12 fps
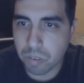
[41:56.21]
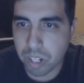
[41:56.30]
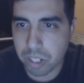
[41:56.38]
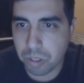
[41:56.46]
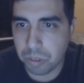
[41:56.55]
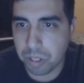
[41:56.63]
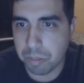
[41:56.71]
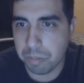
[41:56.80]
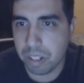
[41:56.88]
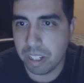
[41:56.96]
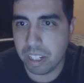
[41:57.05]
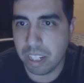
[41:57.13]
When I told
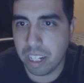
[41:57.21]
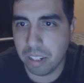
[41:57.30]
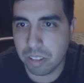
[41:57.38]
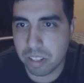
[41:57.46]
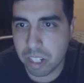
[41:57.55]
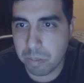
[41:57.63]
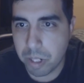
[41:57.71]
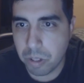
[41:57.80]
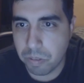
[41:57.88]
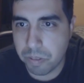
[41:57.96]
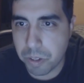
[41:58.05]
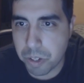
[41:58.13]
them, I'll decide my
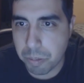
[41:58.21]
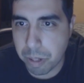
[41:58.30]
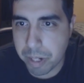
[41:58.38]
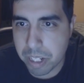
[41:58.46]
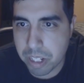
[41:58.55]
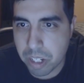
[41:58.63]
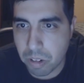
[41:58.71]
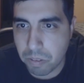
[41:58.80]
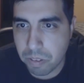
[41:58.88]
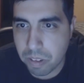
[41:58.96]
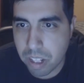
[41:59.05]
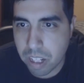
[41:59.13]
own future by
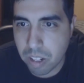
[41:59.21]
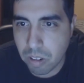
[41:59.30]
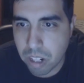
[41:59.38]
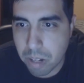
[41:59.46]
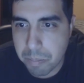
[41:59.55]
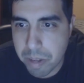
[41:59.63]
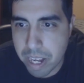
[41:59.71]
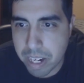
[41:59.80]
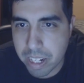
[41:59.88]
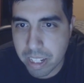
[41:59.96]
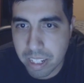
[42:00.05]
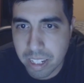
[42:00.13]
myself, they all got
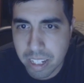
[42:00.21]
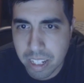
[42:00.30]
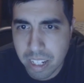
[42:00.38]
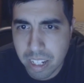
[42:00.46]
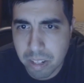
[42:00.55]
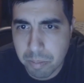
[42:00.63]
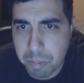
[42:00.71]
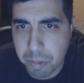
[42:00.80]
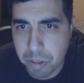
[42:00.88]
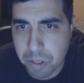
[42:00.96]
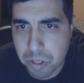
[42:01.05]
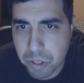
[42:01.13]
mad. My
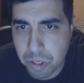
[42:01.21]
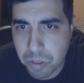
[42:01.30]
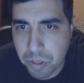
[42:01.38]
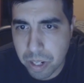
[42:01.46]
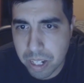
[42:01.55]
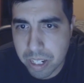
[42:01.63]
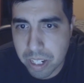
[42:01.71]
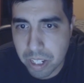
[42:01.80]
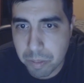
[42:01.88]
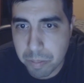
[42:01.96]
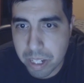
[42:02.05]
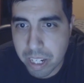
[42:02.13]
mother started crying,
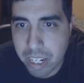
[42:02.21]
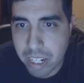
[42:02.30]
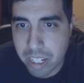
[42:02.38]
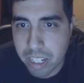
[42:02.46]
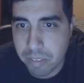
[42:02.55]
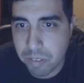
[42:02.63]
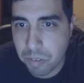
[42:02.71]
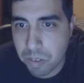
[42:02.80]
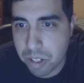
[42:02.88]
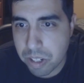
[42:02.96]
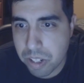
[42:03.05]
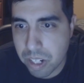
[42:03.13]
telling me I had a gift
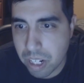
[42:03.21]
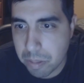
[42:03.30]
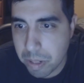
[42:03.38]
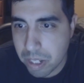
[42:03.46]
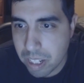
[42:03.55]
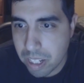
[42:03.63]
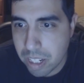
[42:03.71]
for this job.